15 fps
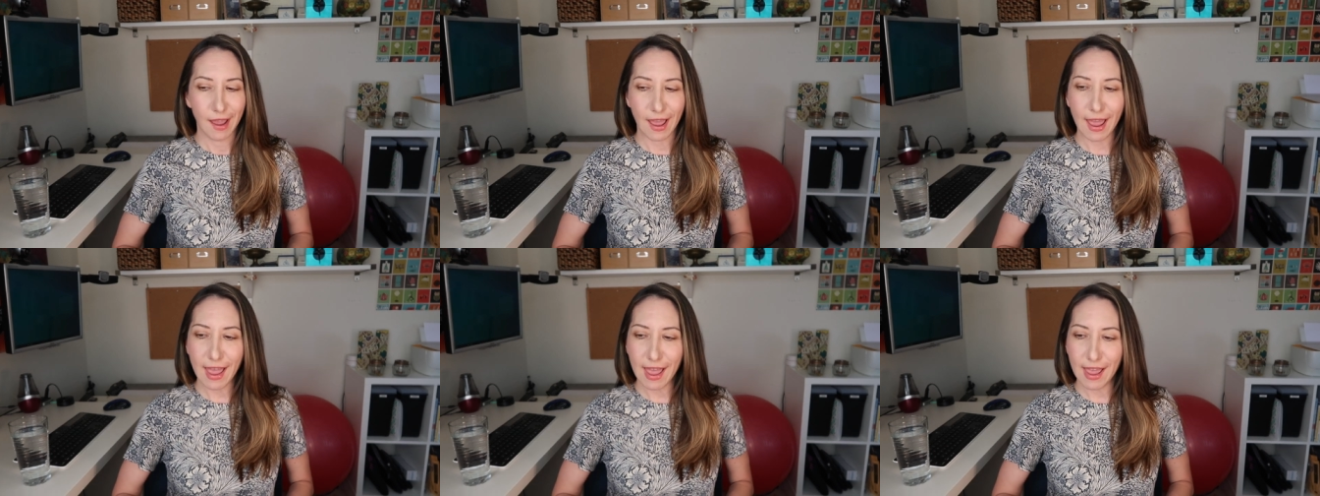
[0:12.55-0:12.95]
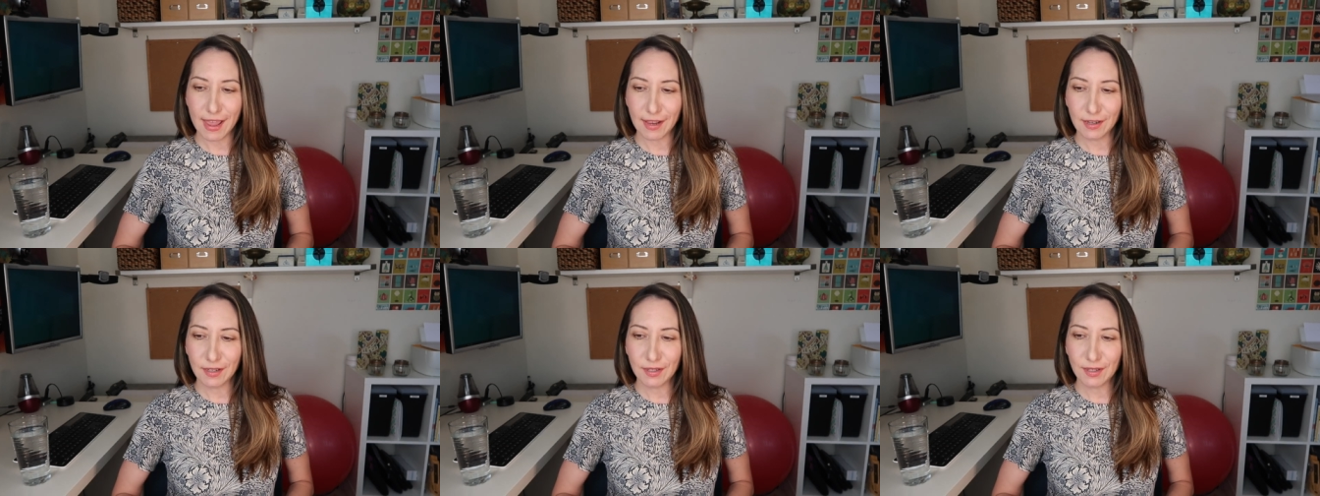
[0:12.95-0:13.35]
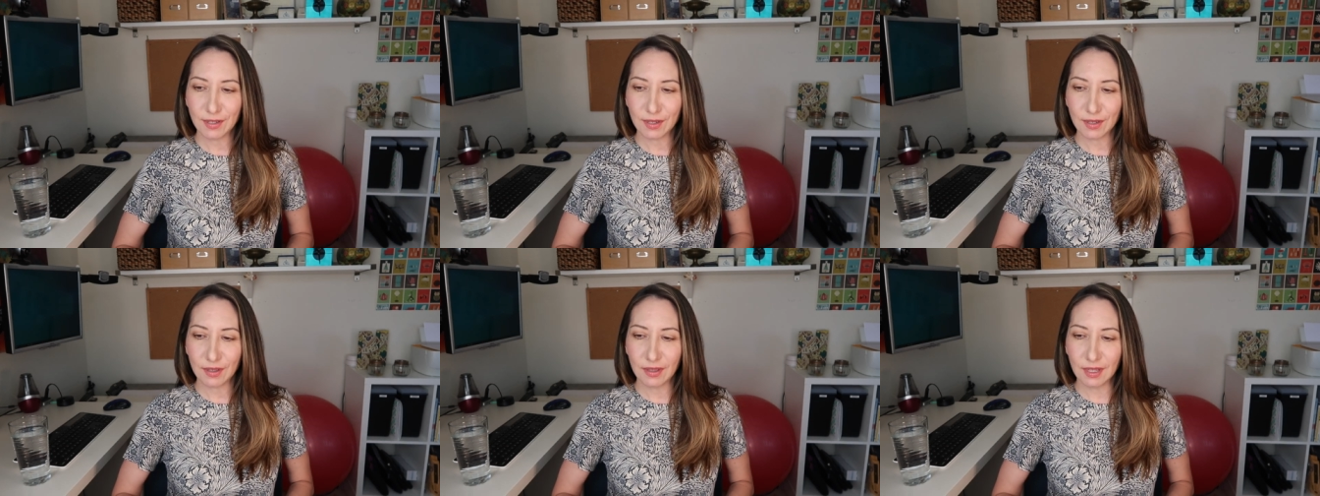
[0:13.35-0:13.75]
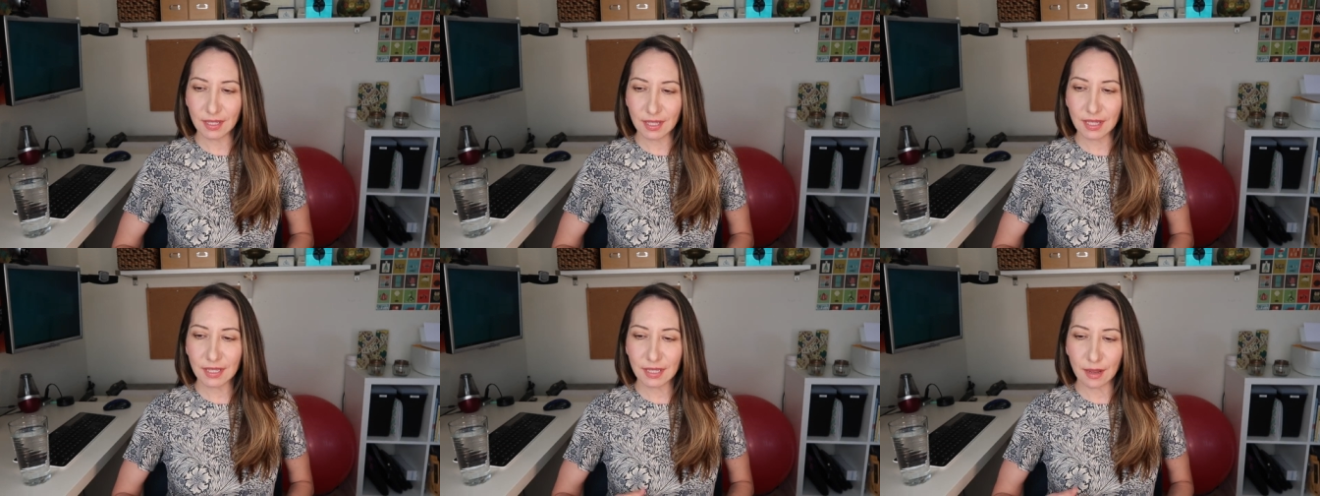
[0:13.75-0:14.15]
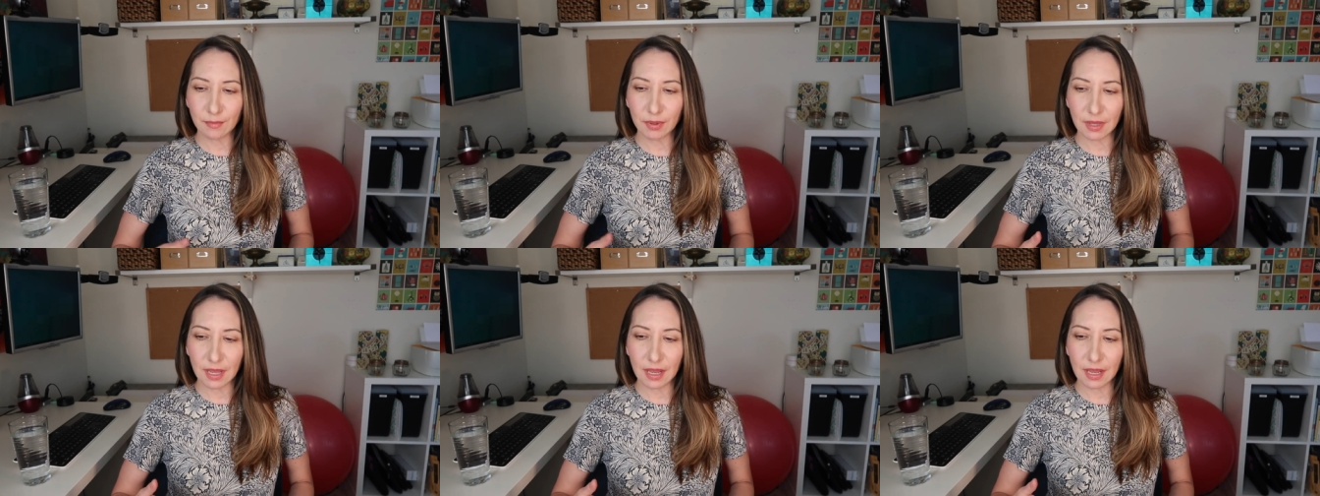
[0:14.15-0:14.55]
And this is
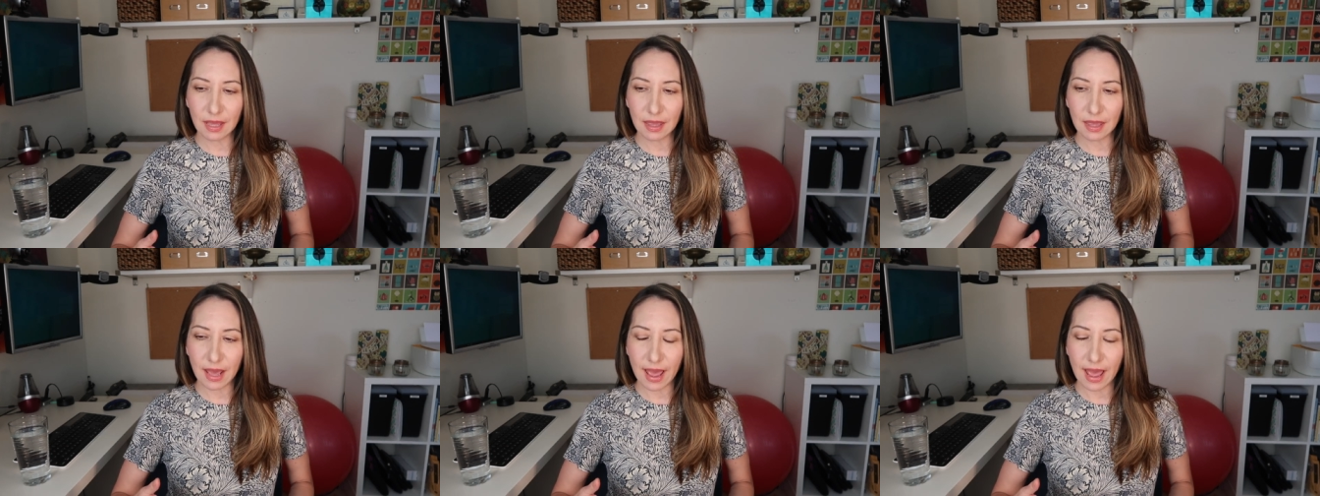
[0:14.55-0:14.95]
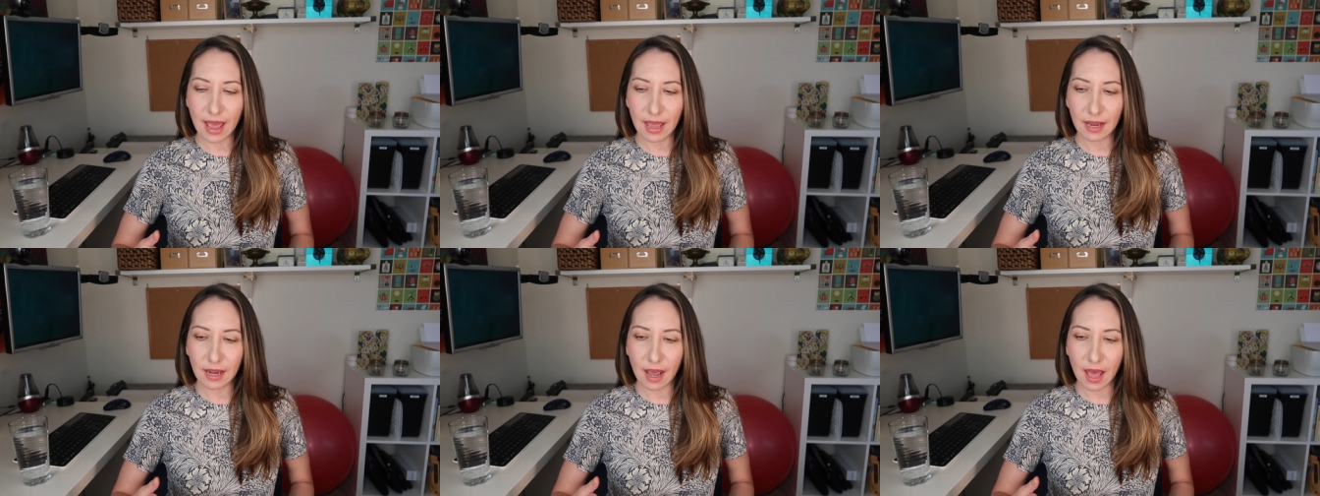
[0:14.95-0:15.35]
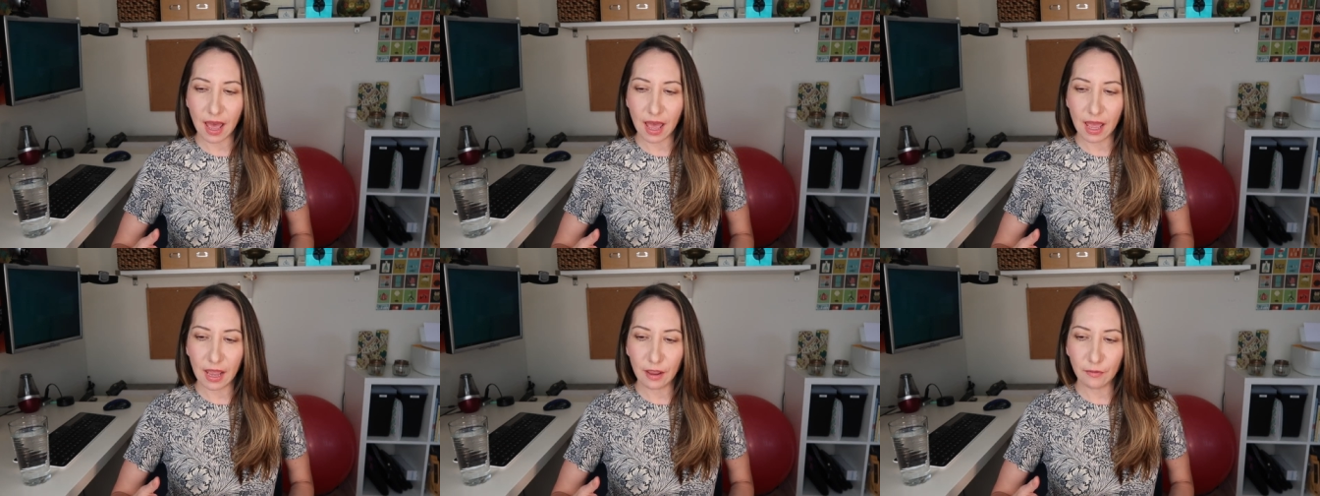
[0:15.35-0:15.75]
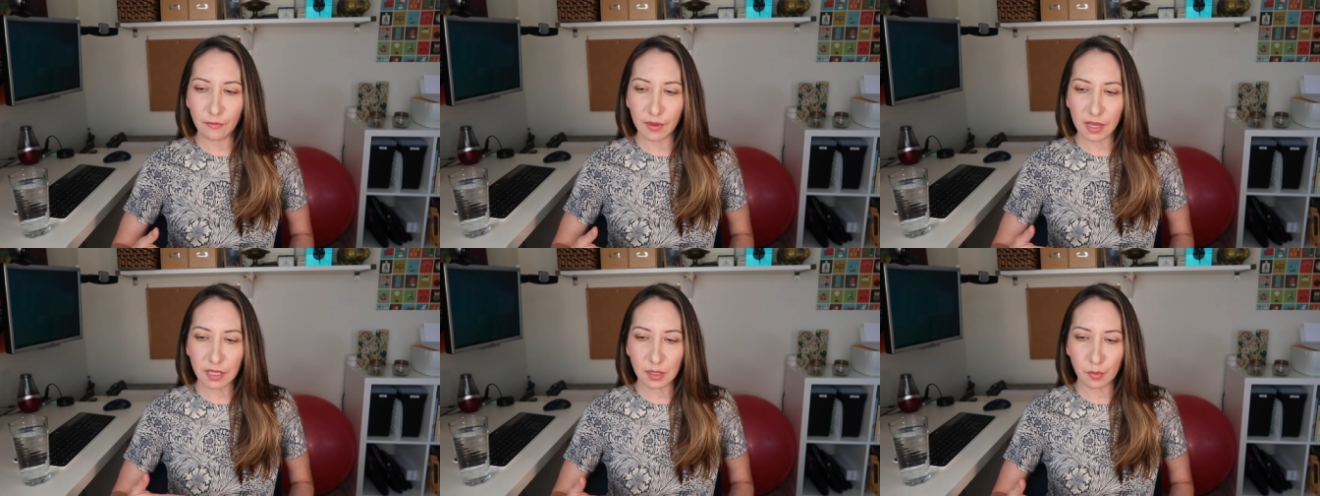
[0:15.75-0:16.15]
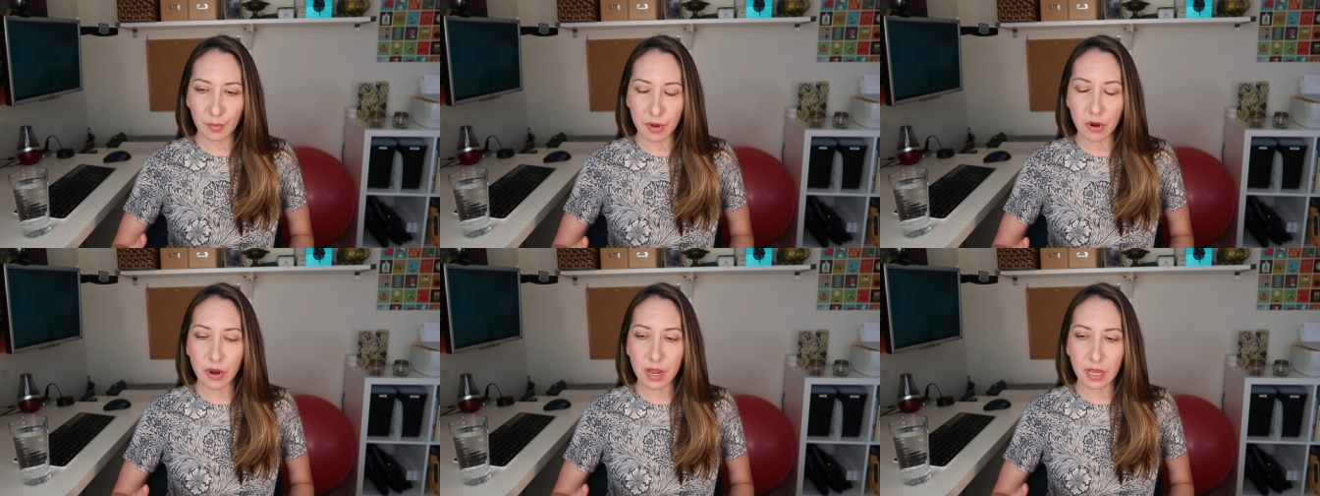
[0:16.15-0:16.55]
something that I've
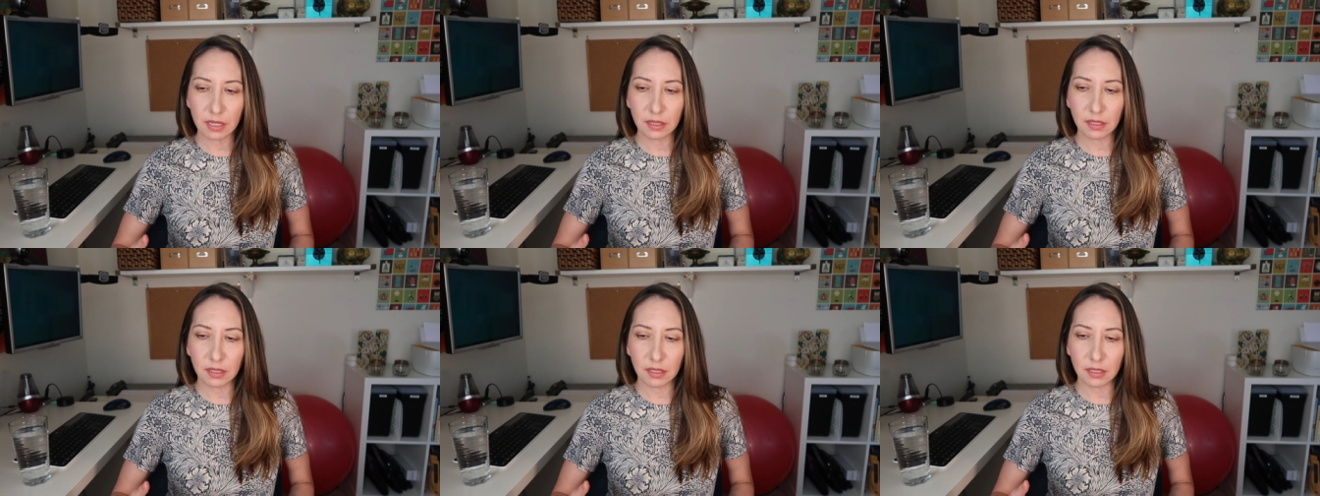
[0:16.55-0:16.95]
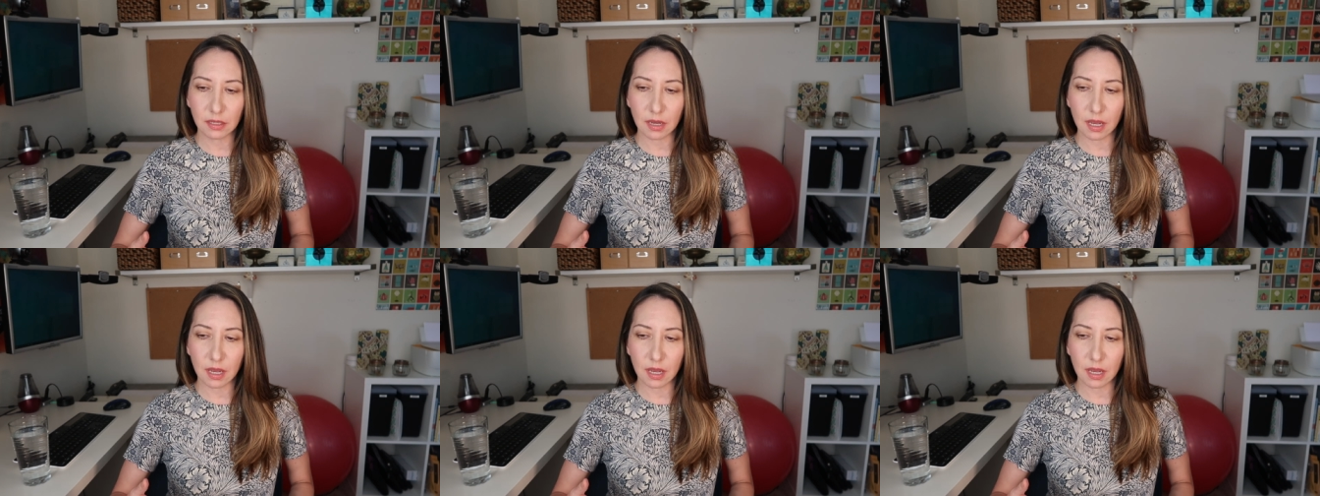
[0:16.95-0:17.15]
experienced